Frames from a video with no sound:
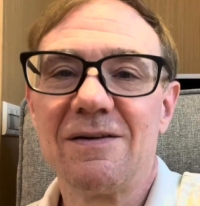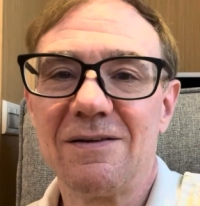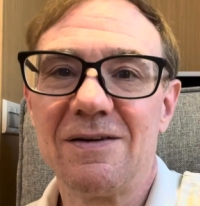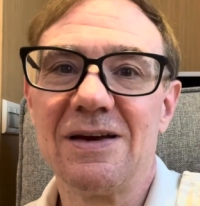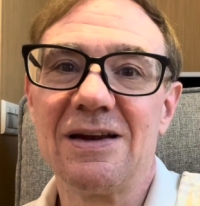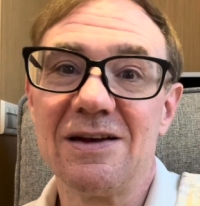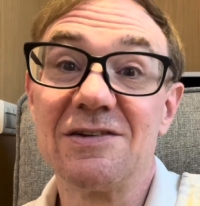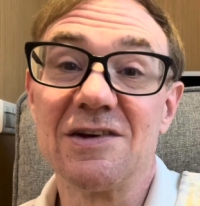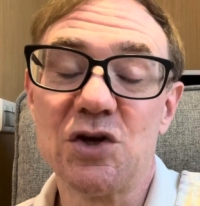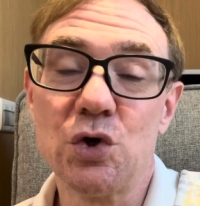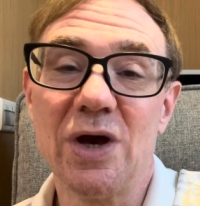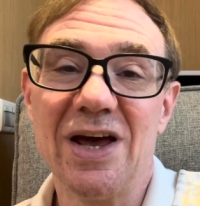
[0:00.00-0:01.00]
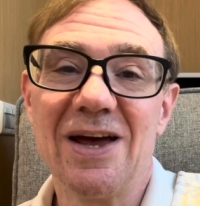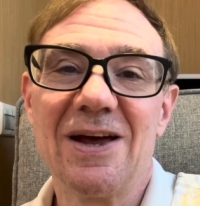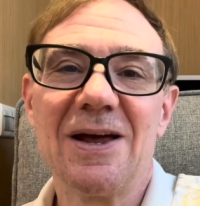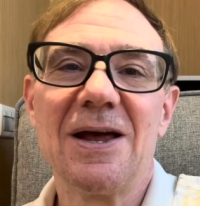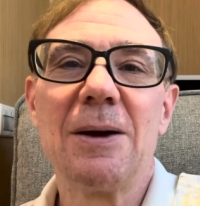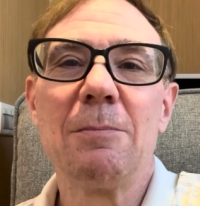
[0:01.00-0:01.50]
it is a yue.
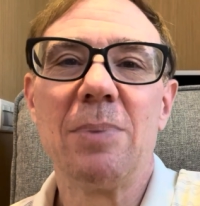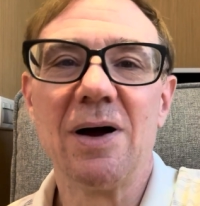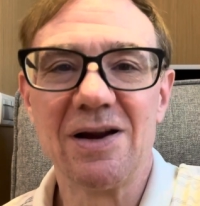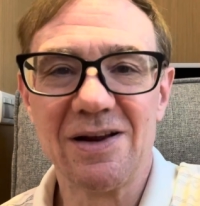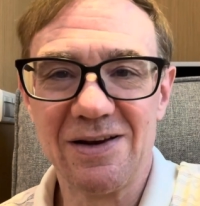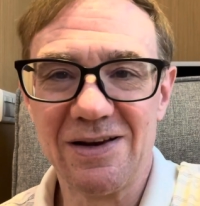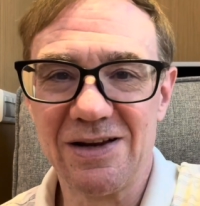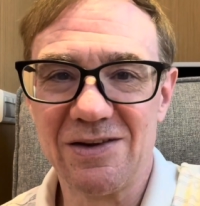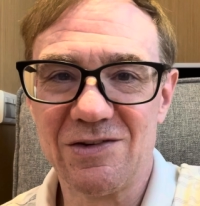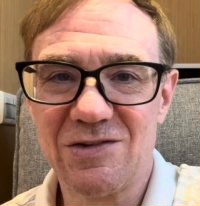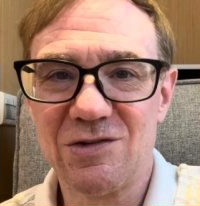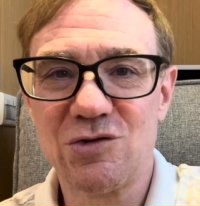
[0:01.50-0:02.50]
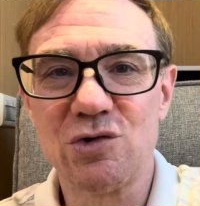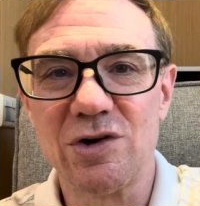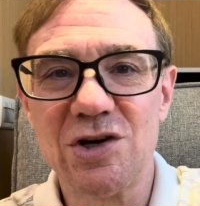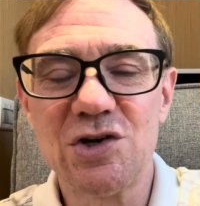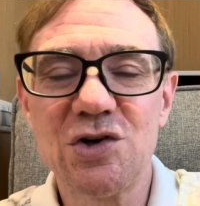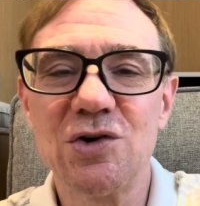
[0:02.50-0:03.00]
But in
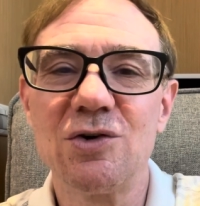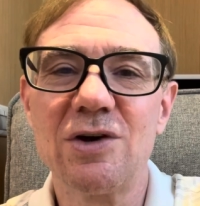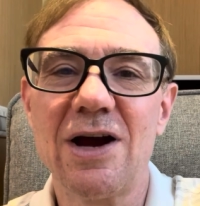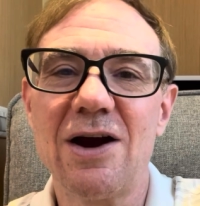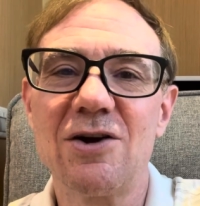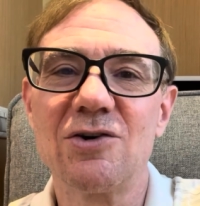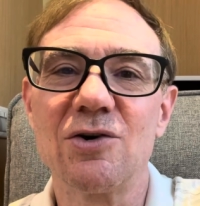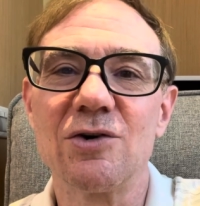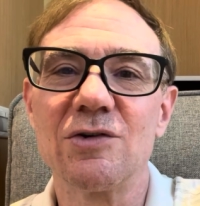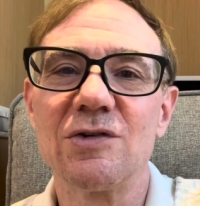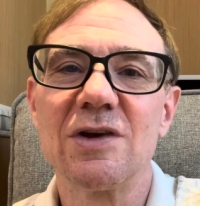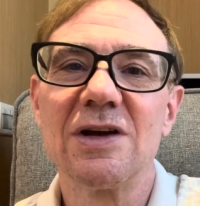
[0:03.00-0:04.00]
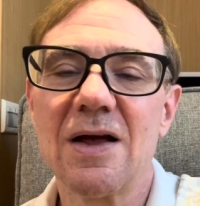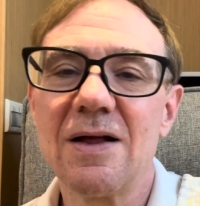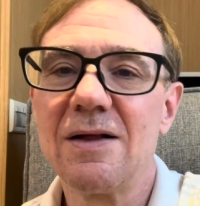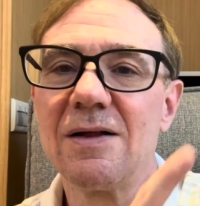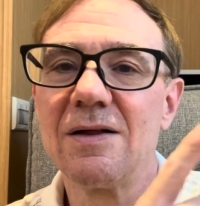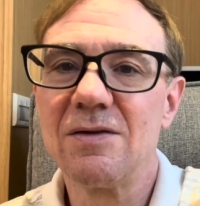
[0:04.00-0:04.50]
traditional characters,
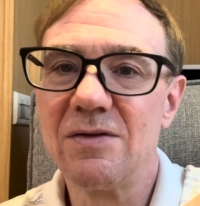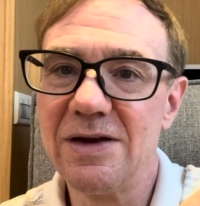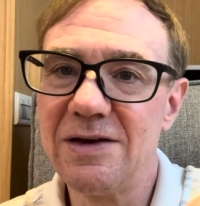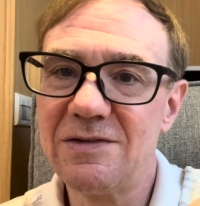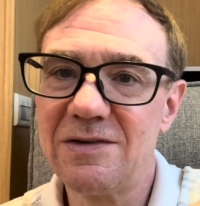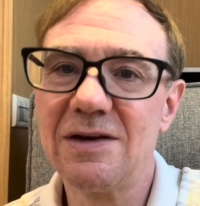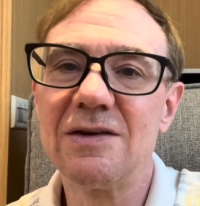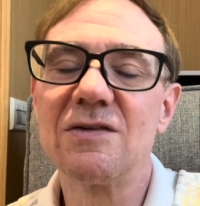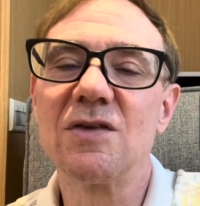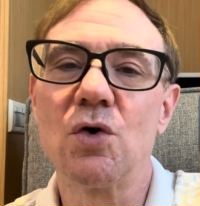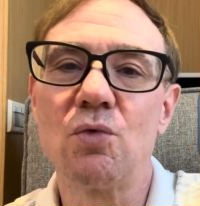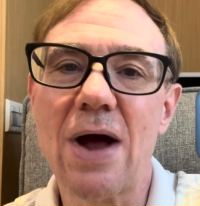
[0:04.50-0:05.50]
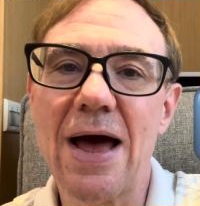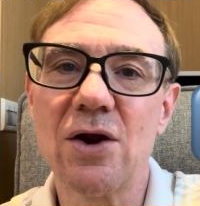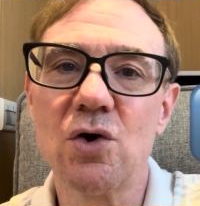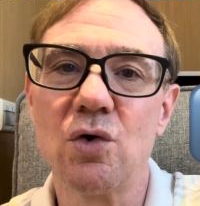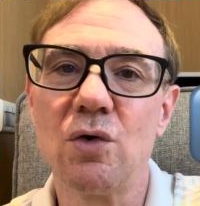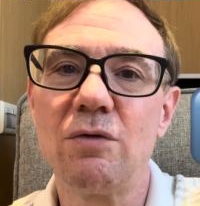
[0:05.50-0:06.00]
this is the
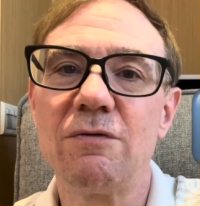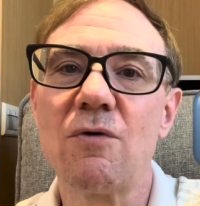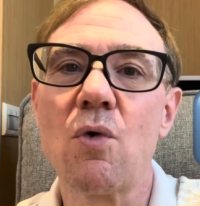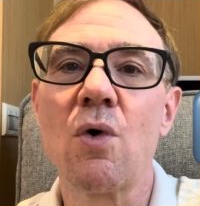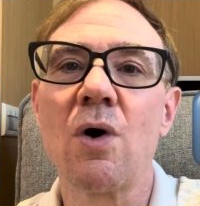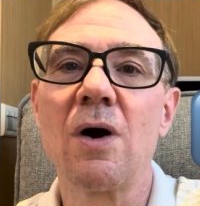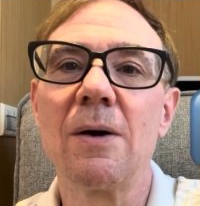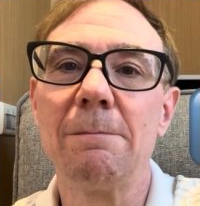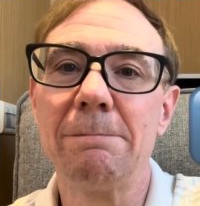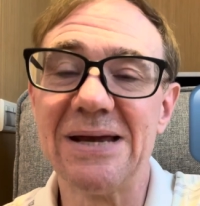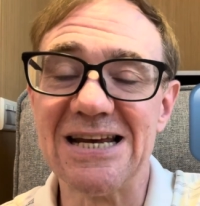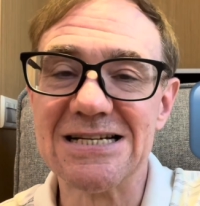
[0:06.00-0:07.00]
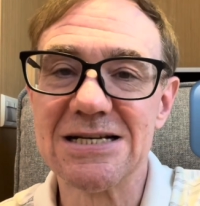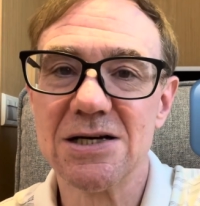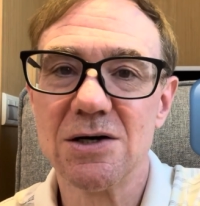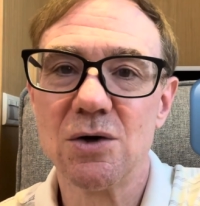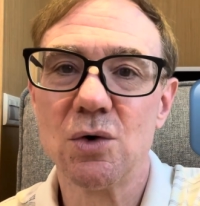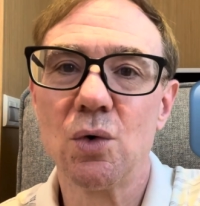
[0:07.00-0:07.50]
radical for meat,
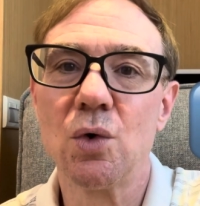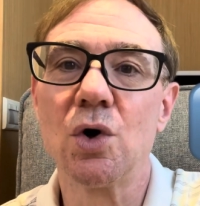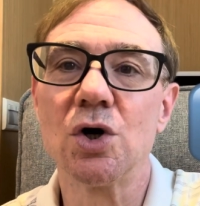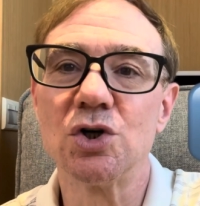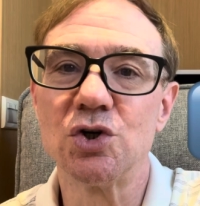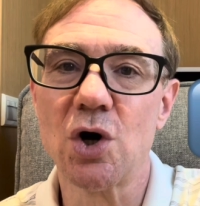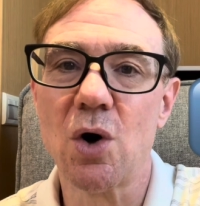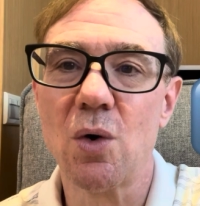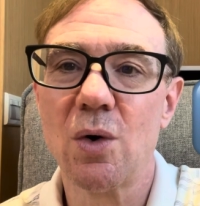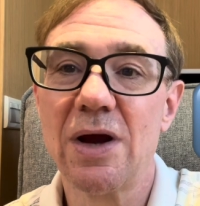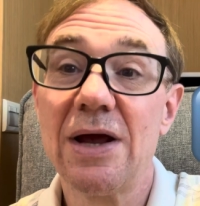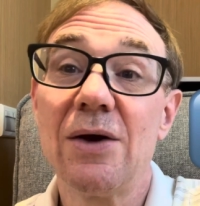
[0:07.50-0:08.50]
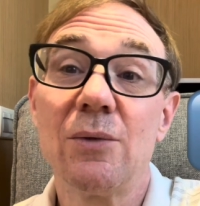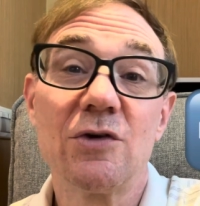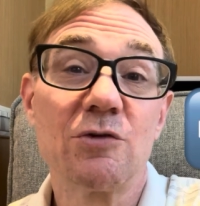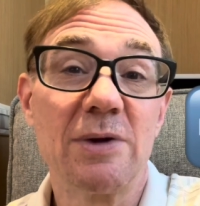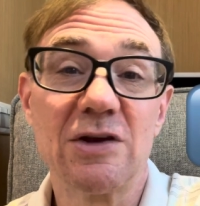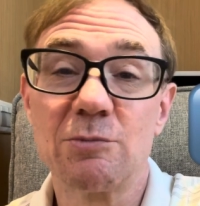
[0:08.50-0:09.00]
or rou,
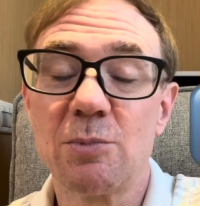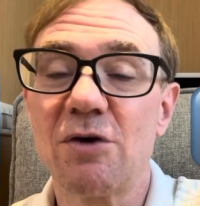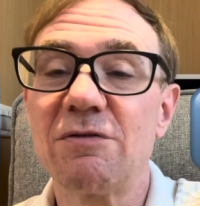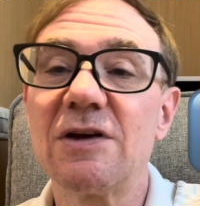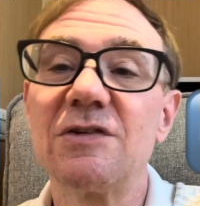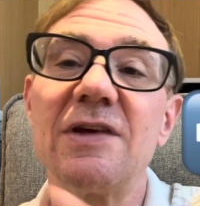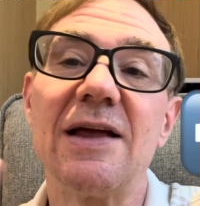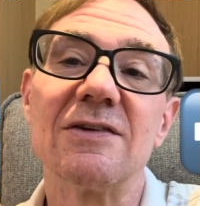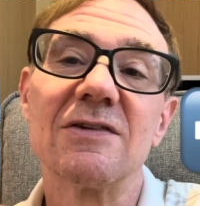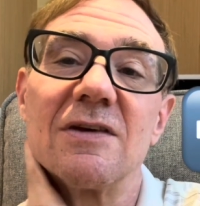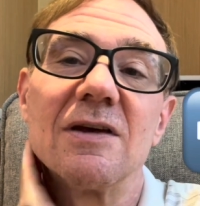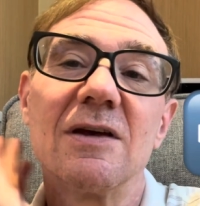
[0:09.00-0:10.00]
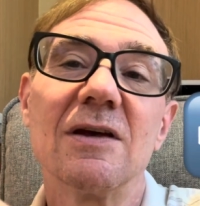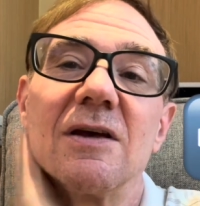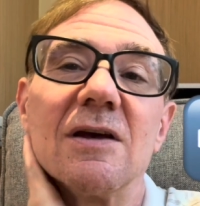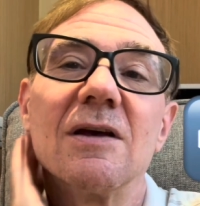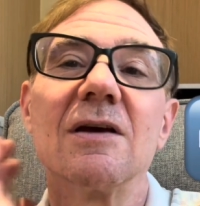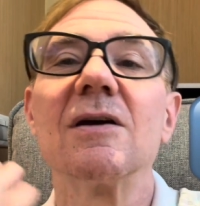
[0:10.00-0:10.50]
which makes perfect sense
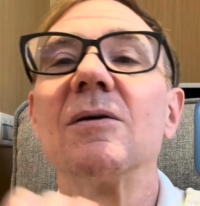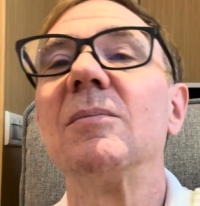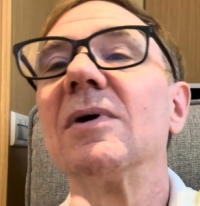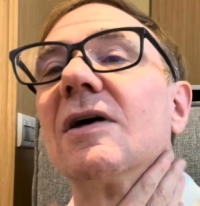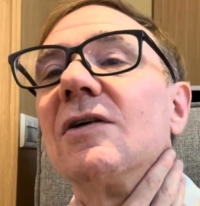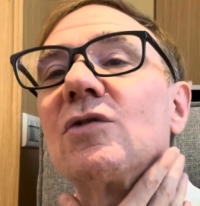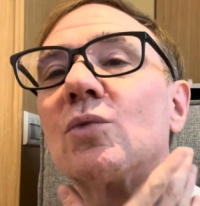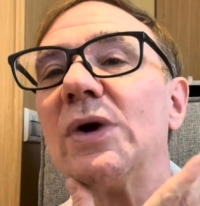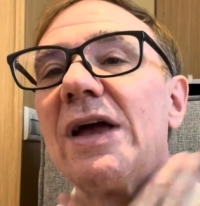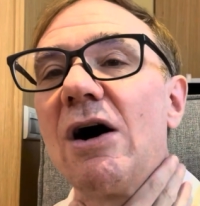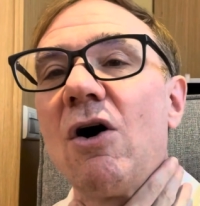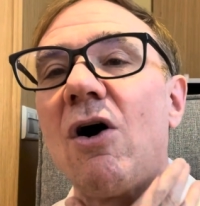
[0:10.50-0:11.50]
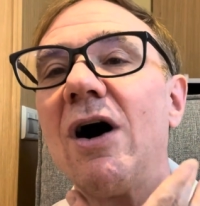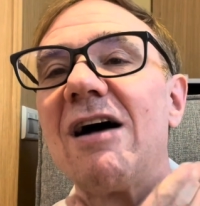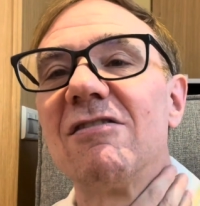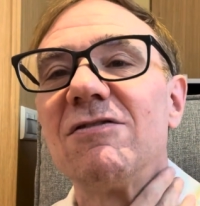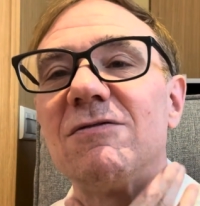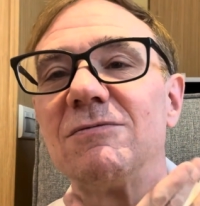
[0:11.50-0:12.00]
because we all
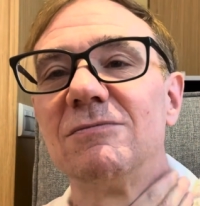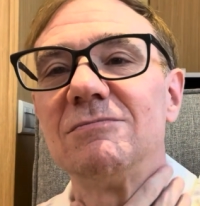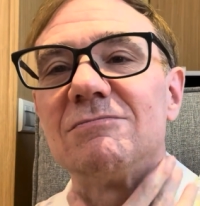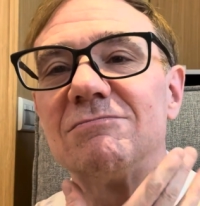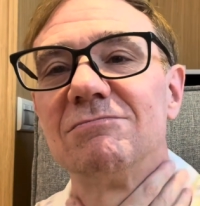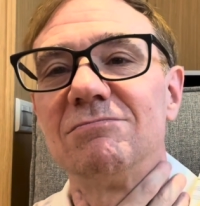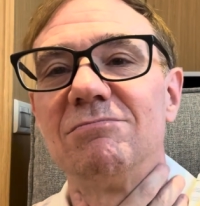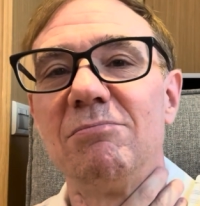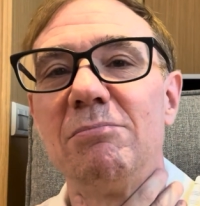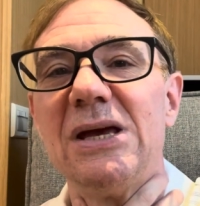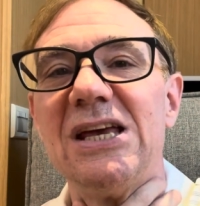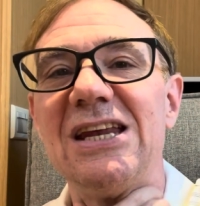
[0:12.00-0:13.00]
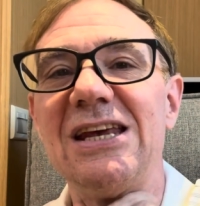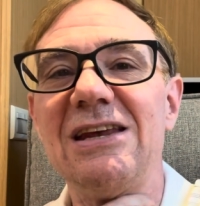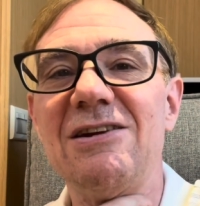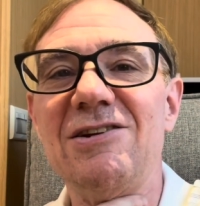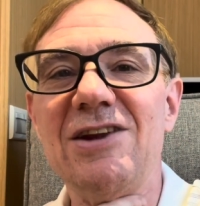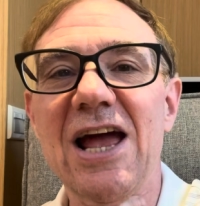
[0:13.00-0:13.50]
have meaty
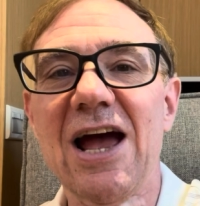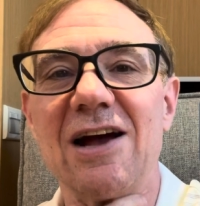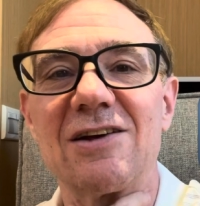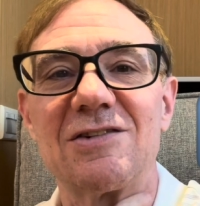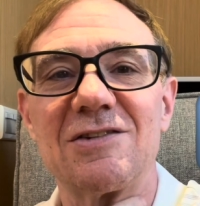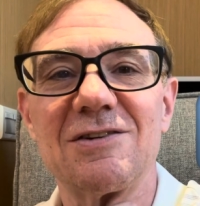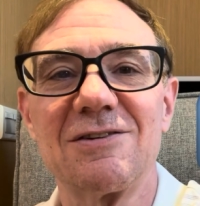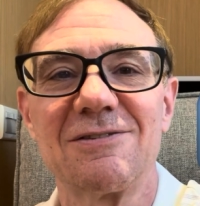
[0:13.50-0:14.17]
necks.